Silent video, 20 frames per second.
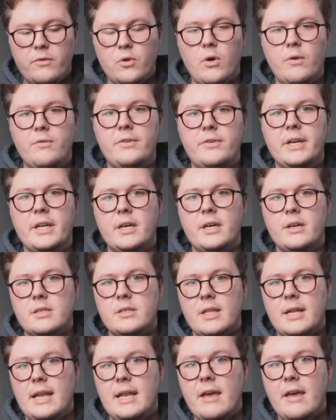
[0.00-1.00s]
your videos
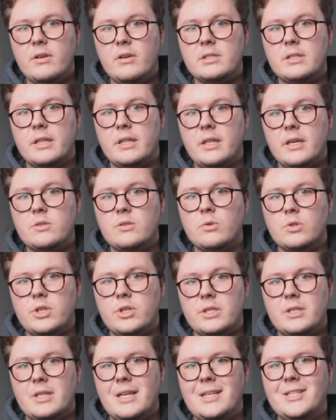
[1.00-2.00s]
and the levels that this will
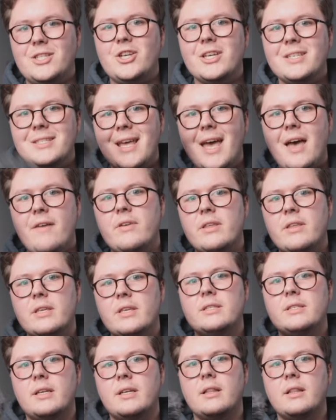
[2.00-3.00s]
just having
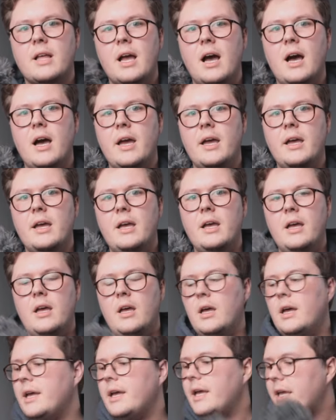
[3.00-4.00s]
this little guy
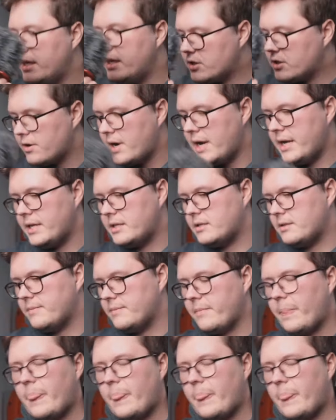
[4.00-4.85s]
is great.